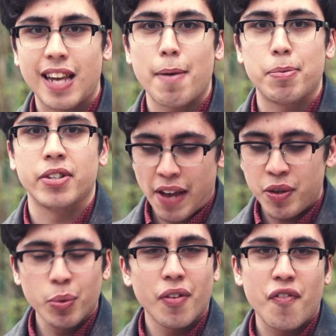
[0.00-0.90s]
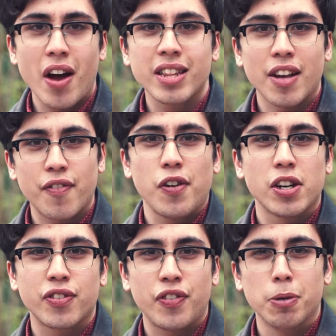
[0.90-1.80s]
happen. If you want to find that
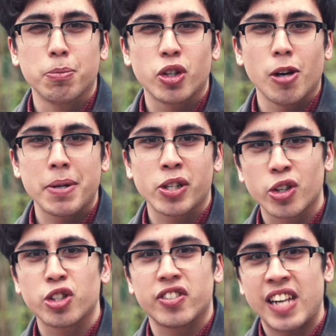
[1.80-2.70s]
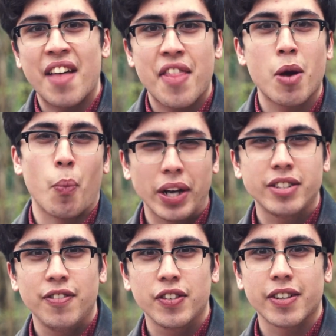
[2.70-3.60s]
first film job and you're just sat there
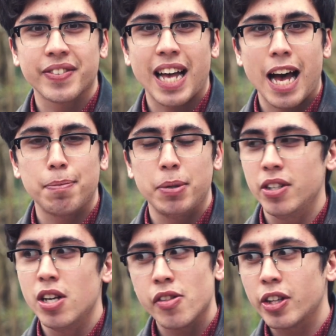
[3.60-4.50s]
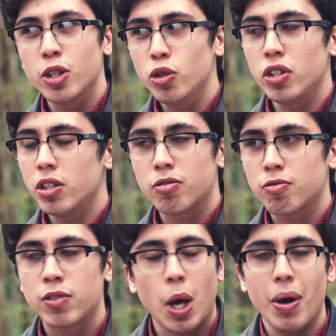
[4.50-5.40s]
waiting for something to happen, then you should
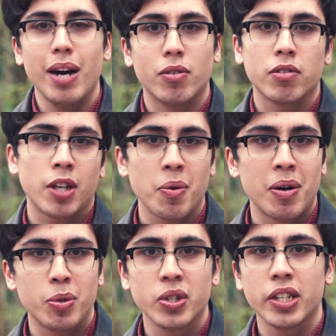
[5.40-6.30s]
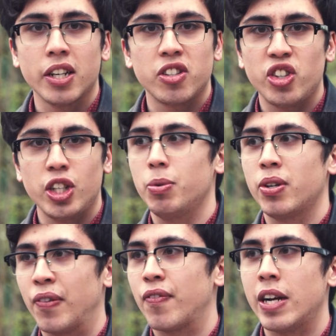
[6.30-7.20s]
go out. Go out, organize a shoot with
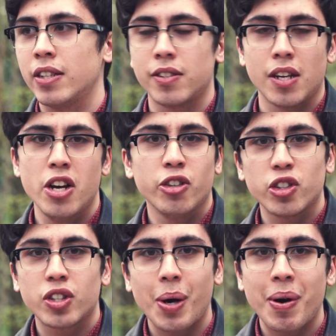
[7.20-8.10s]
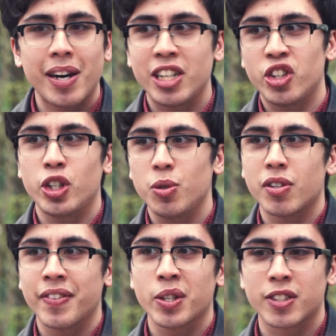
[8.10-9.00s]
your friends. Just go out and shoot
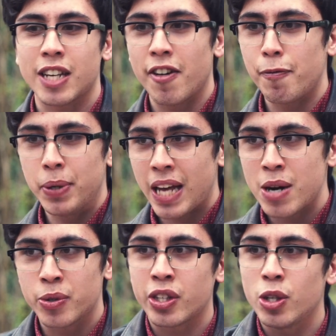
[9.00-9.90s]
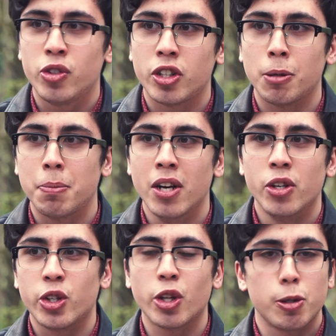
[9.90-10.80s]
something yourself, put it out on YouTube.
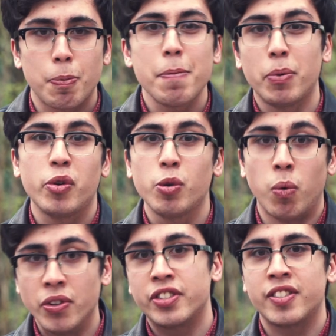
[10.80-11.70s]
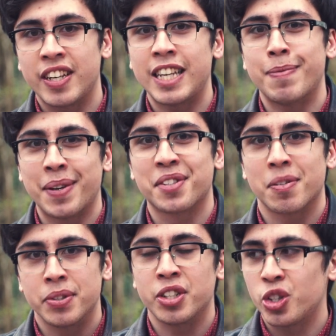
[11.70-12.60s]
So those people who want to email
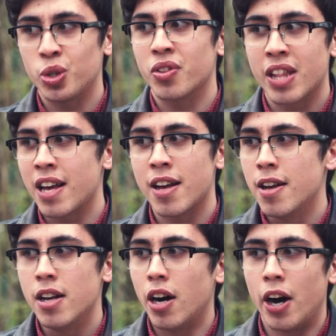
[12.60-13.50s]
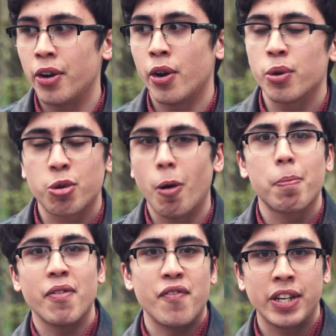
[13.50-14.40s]
someone to shoot their, I don't know,
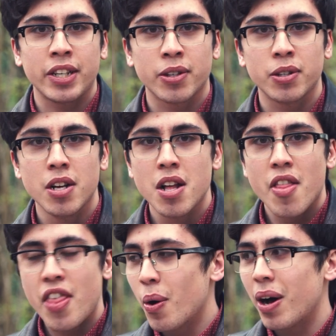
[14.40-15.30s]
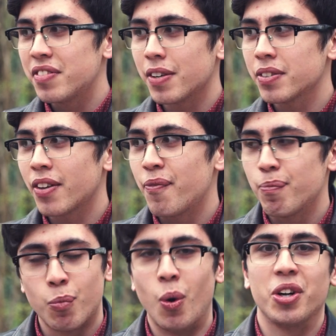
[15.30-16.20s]
corporate video, they'll have something to
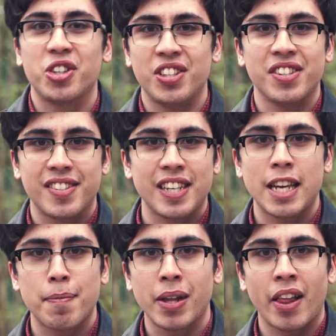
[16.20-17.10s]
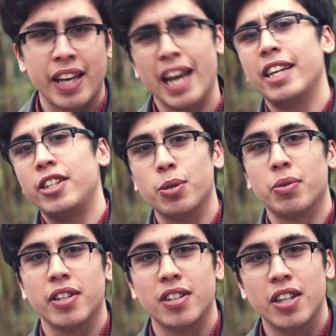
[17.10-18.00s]
watch and see and be like, hey, do you
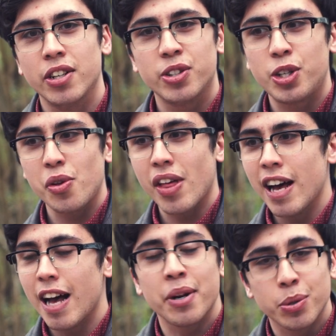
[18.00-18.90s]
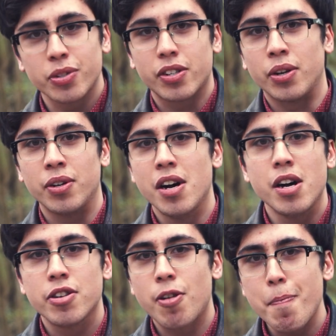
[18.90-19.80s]
want to do that? And also,
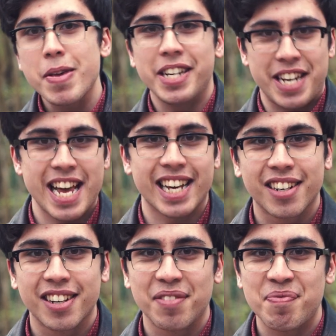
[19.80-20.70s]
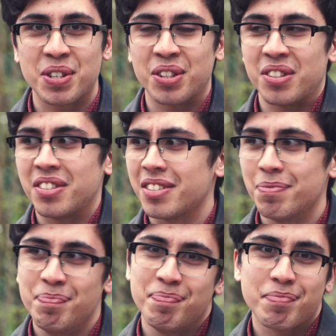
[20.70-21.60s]
don't be a dick, because
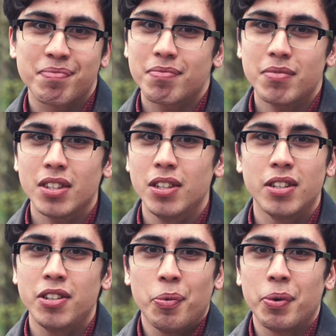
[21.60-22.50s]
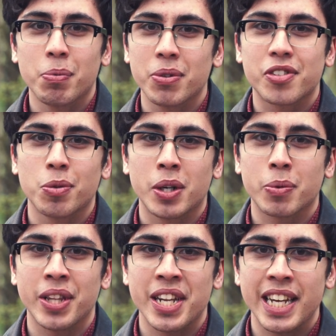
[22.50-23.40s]
no one wants to
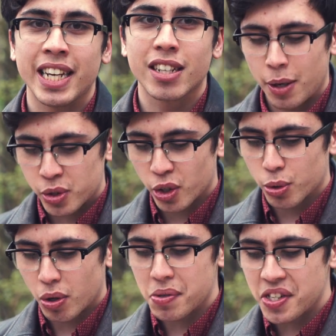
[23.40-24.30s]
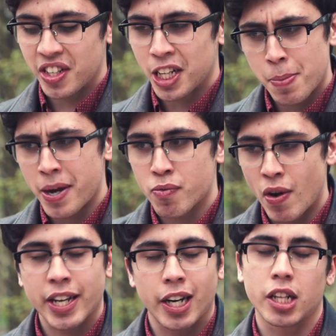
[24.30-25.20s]
work with a dick. I was told quite recently by a
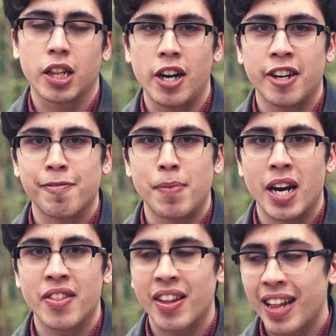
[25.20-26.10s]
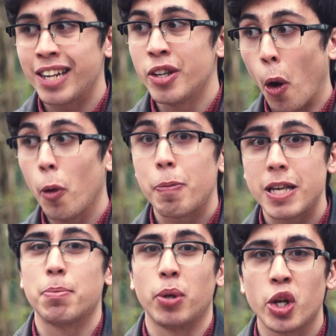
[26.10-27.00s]
regular client of mine that they know
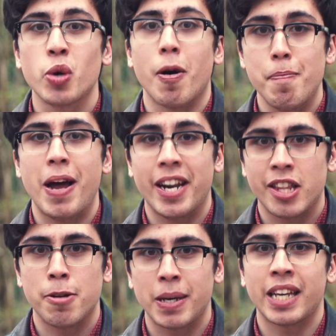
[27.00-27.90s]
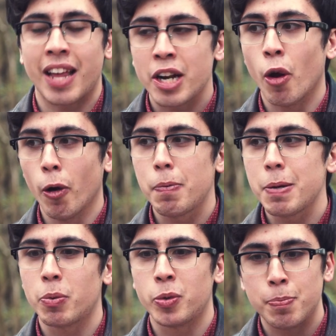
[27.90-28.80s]
people who are better than me. They know
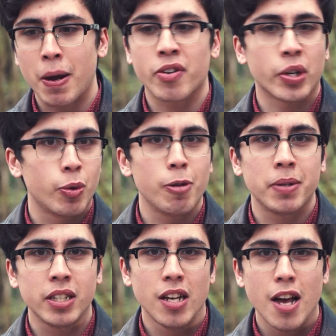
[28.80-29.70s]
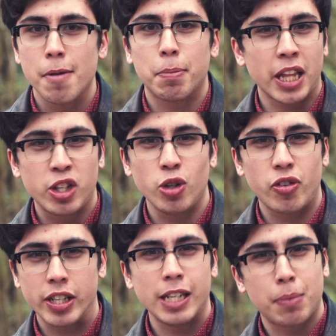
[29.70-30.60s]
people with better equipment, but they choose
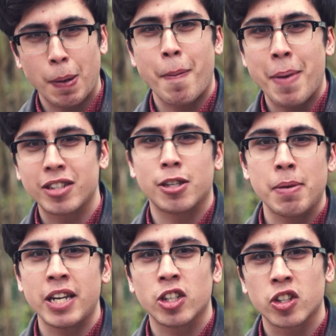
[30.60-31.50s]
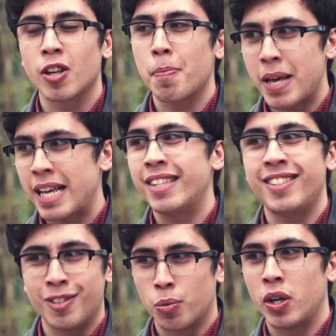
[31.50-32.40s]
to keep coming back to me just because I'm
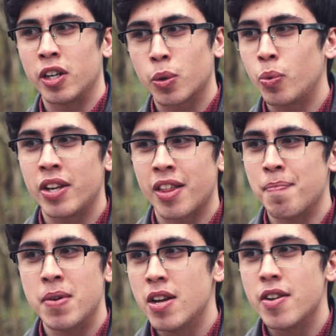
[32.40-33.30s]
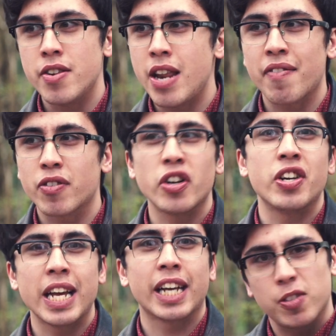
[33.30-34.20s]
easy to work with. I'm never a
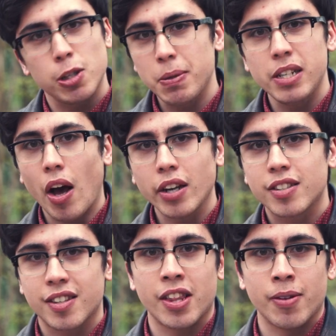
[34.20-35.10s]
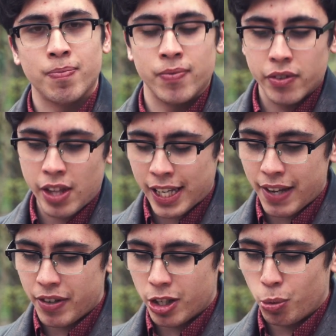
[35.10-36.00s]
dick. Just be nice to them. They're
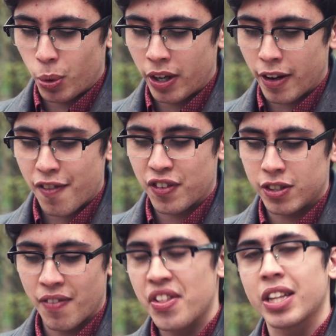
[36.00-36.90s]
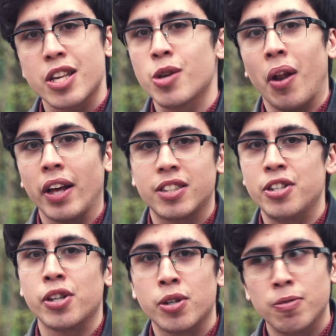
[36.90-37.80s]
giving you work for something that you like to
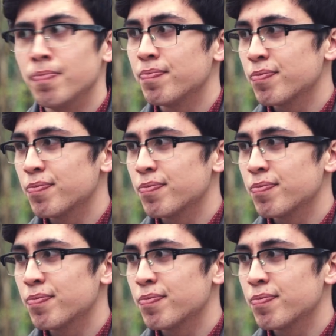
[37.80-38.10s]
do.